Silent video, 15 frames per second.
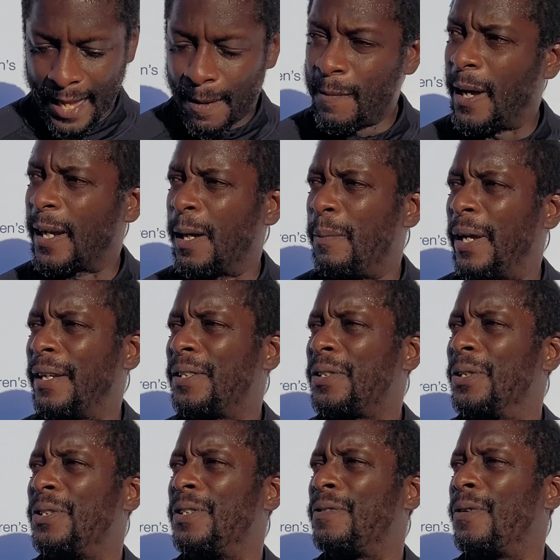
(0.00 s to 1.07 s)
I'm not going to make
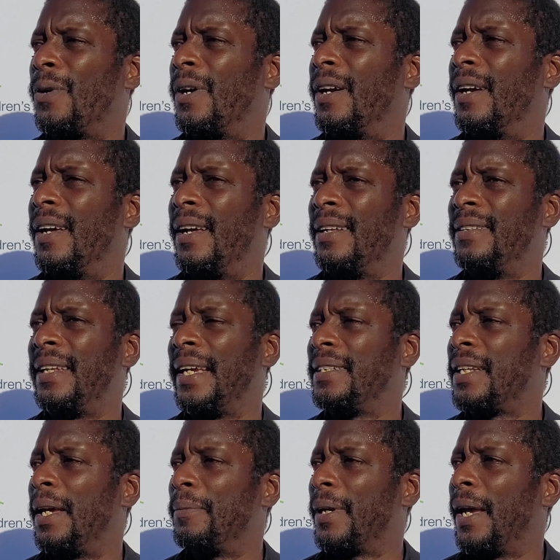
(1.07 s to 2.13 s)
excuses for a
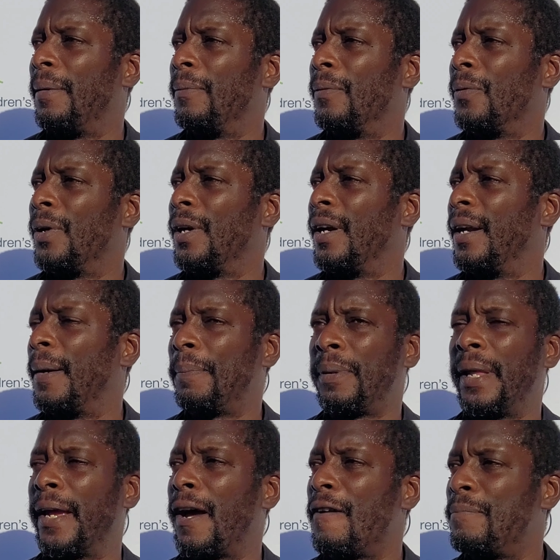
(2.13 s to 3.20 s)
daytime game. We're in
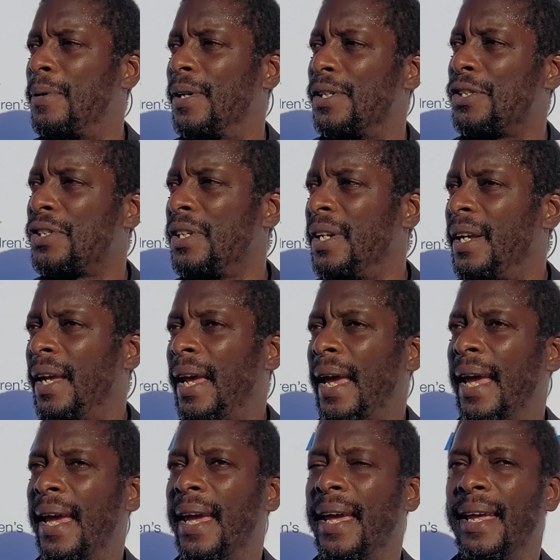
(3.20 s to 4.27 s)
a playoff push,
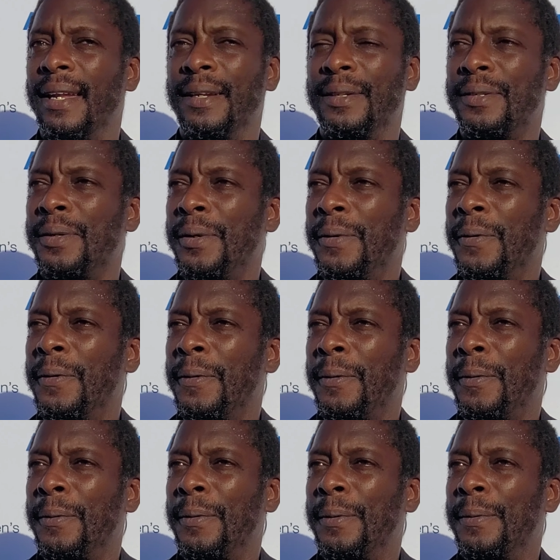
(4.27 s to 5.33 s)
and
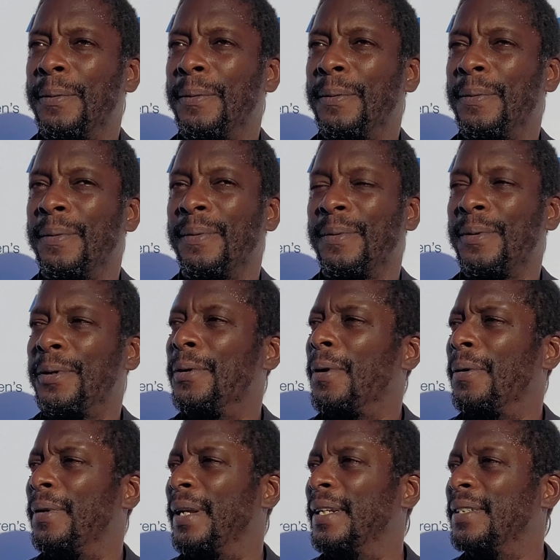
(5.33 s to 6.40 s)
you
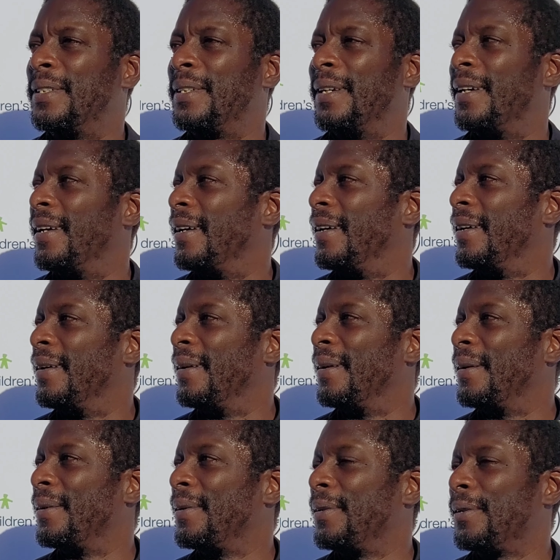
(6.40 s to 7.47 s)
don't need to.
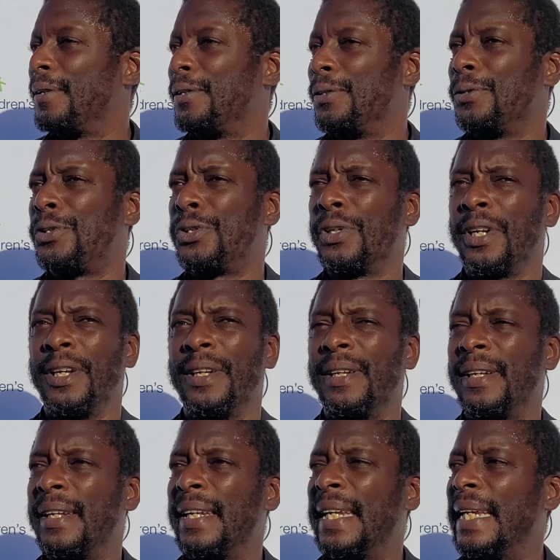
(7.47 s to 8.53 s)
You shouldn't
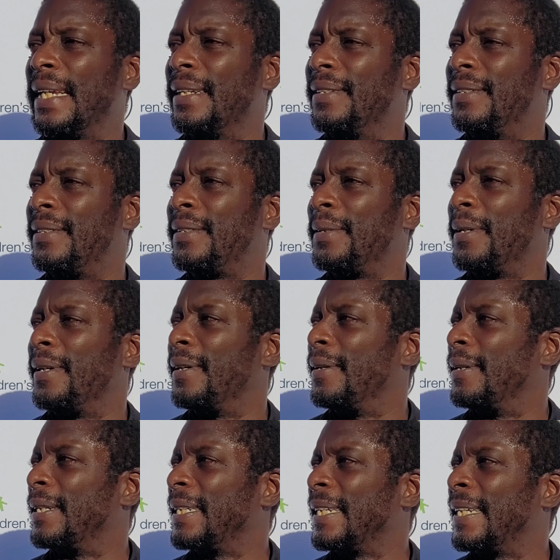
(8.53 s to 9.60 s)
need to
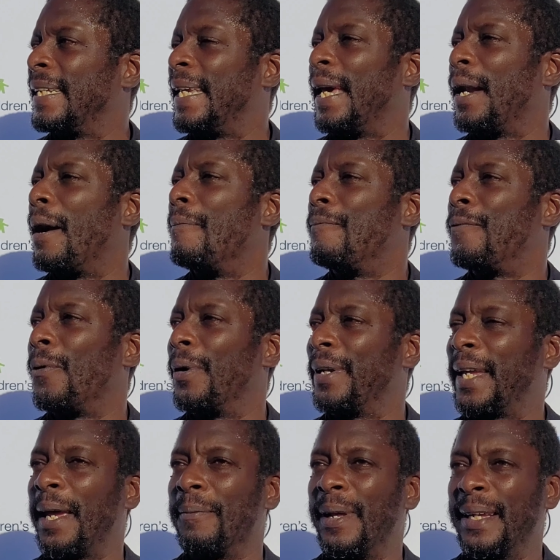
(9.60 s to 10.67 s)
get up for a
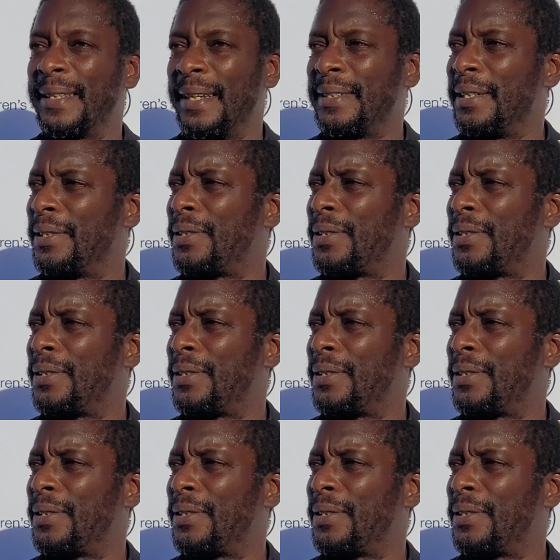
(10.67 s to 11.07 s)
game like this.